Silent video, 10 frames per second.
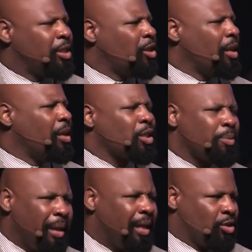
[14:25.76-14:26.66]
but you know, He don't
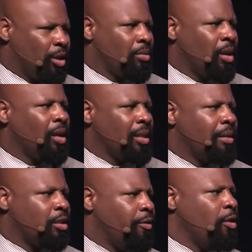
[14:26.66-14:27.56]
speak in dreams all the
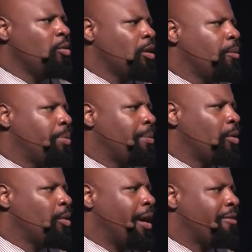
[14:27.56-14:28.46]
time. So, if you're one of them
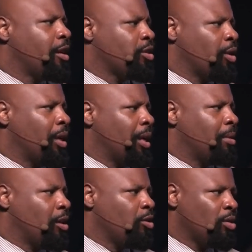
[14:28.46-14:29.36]
people who having a
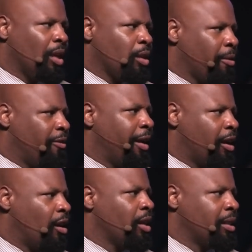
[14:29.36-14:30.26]
dream and you think it's
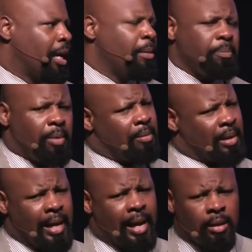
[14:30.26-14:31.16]
prophetic all the time, it's probably
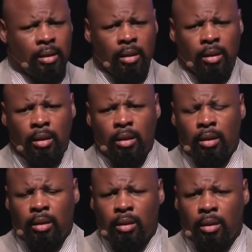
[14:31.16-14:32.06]
not.
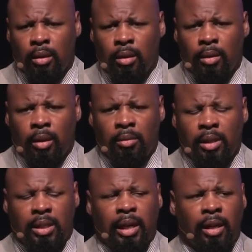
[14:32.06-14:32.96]
I'm
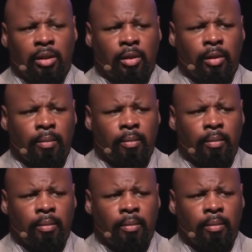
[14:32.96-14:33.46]
just telling you